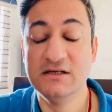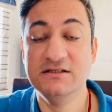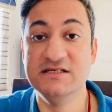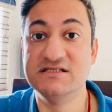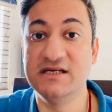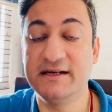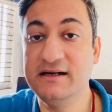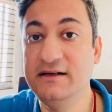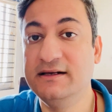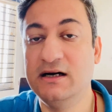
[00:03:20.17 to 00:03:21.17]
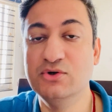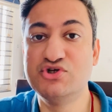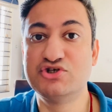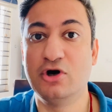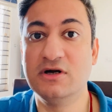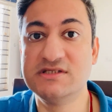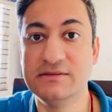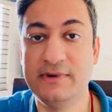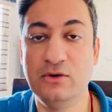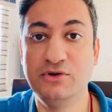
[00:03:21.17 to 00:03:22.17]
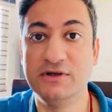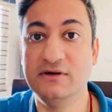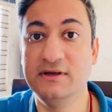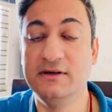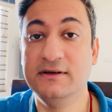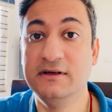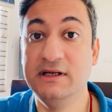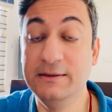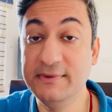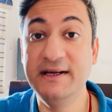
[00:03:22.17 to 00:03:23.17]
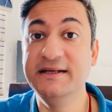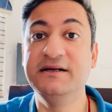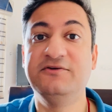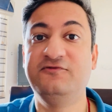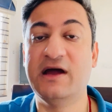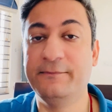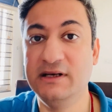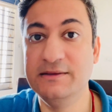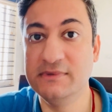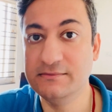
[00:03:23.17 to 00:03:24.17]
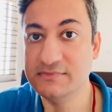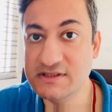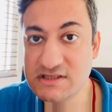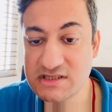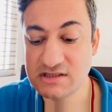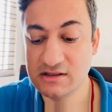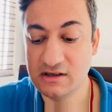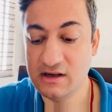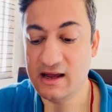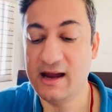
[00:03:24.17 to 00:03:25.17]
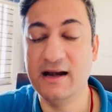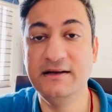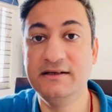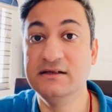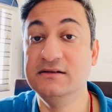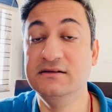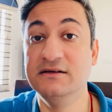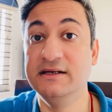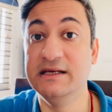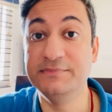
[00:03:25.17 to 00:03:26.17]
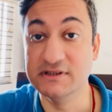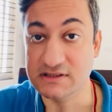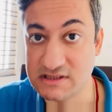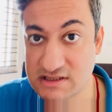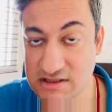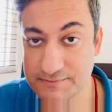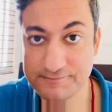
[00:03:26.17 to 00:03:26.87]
The second house talks about immediate family members and the neighbors.